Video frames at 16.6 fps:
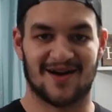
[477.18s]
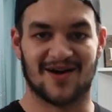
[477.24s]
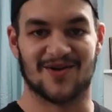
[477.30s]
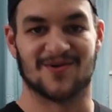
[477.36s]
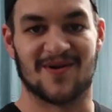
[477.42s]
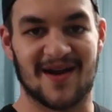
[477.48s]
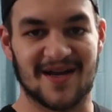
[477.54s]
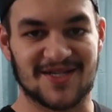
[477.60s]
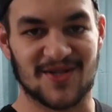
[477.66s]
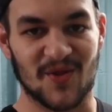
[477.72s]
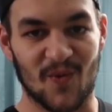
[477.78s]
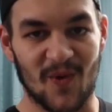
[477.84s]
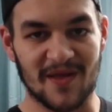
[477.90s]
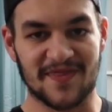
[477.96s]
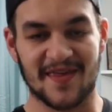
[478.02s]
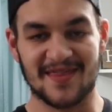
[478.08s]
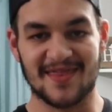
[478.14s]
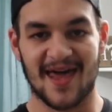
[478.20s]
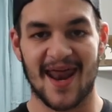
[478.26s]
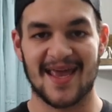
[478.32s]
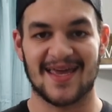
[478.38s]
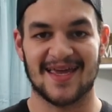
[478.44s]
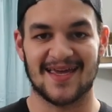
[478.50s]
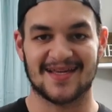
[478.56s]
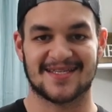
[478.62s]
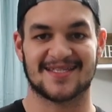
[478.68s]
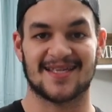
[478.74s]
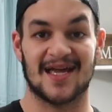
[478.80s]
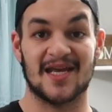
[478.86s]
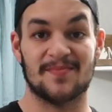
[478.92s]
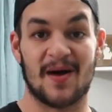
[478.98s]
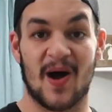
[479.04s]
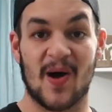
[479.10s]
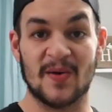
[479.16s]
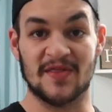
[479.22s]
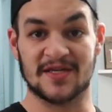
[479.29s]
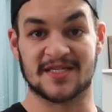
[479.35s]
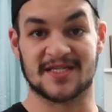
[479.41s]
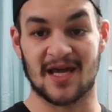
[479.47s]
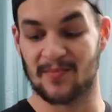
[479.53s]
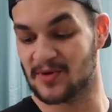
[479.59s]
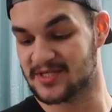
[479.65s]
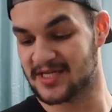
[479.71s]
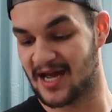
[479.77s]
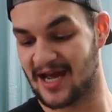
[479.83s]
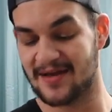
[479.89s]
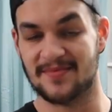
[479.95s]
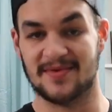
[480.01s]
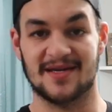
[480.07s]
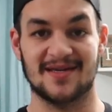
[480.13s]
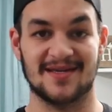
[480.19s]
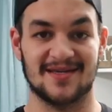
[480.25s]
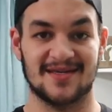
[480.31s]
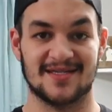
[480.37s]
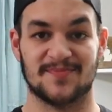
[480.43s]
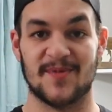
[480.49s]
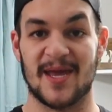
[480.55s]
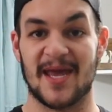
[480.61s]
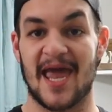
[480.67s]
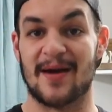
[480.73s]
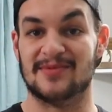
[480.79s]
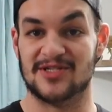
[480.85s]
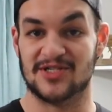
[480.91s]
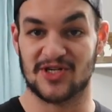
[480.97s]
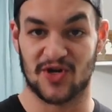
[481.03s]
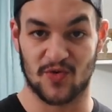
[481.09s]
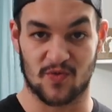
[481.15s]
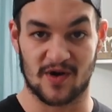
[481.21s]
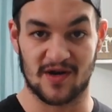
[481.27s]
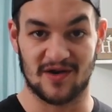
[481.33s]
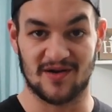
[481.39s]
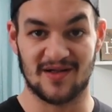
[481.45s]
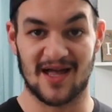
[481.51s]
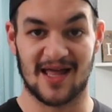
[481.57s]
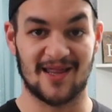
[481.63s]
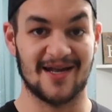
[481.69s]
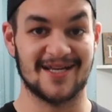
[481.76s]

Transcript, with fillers: All right, so the one thing that I get excited about in the summertime is being able to grill. I